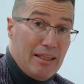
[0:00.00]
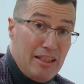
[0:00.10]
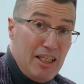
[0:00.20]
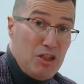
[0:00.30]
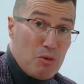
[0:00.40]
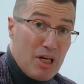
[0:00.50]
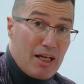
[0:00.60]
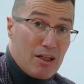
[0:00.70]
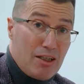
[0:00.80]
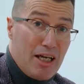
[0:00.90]
These
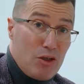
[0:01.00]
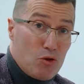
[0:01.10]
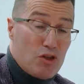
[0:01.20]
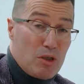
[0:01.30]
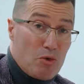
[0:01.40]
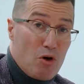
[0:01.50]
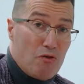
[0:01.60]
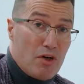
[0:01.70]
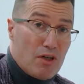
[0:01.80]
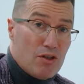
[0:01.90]
molecular diagnostic
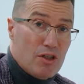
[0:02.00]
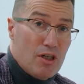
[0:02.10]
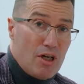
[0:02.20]
profiles